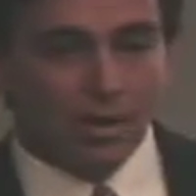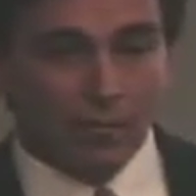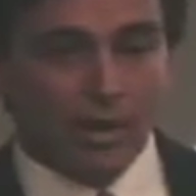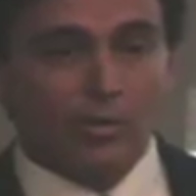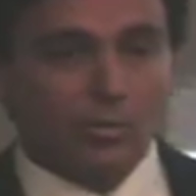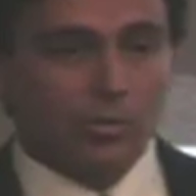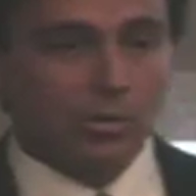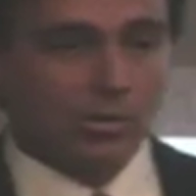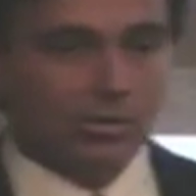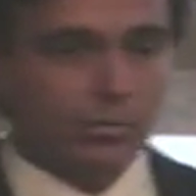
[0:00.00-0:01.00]
around the
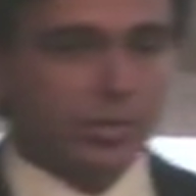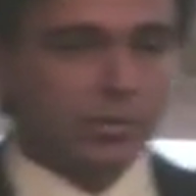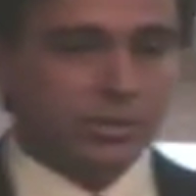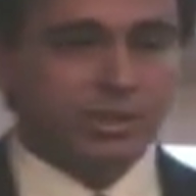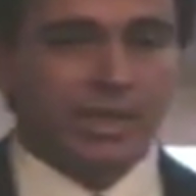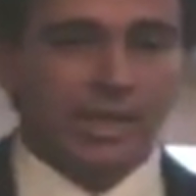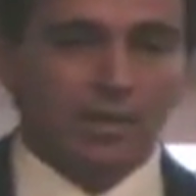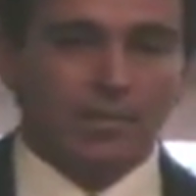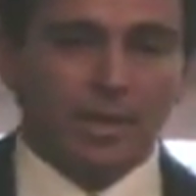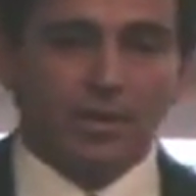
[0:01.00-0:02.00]
world, we will
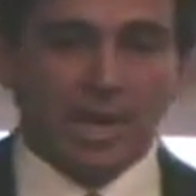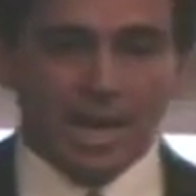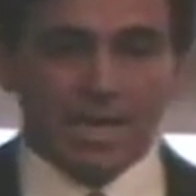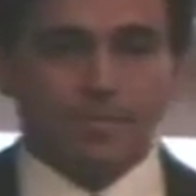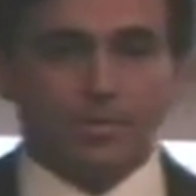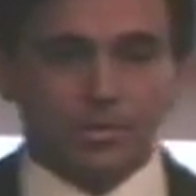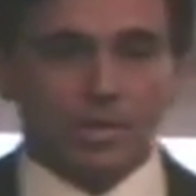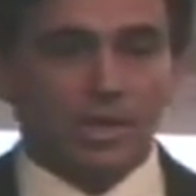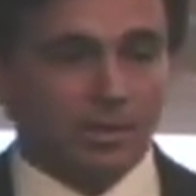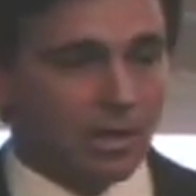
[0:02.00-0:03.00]
share about
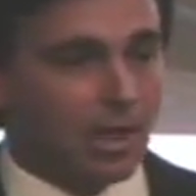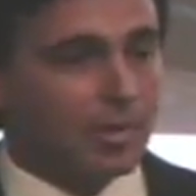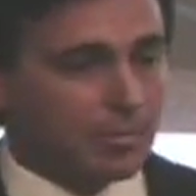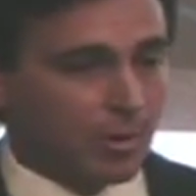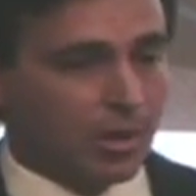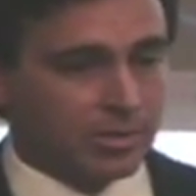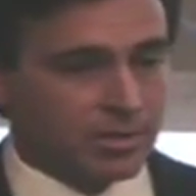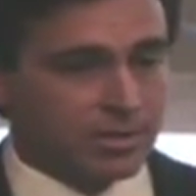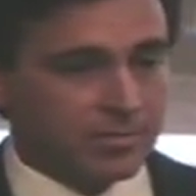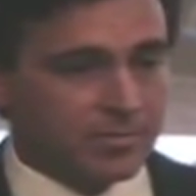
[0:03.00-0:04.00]
80% common parts